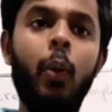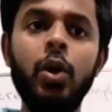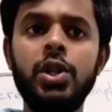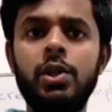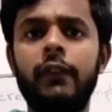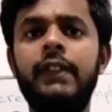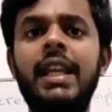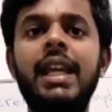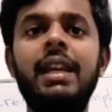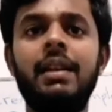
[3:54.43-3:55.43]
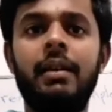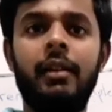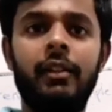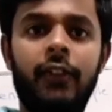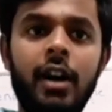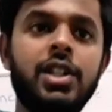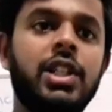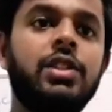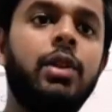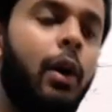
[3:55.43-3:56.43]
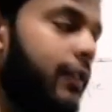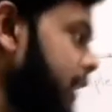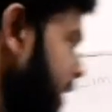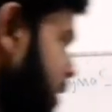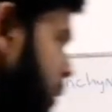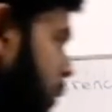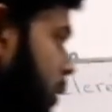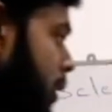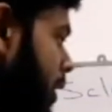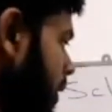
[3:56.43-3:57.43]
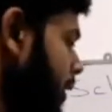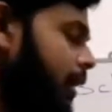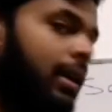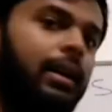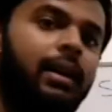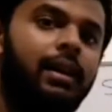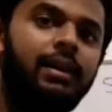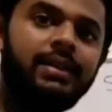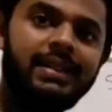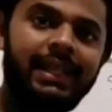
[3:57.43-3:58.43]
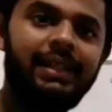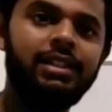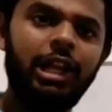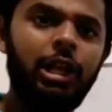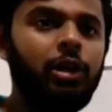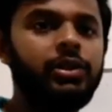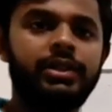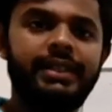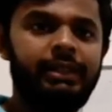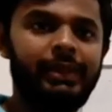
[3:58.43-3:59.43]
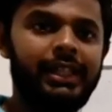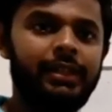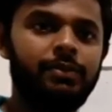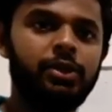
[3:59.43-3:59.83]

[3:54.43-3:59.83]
most of the functions of these two cells look similar.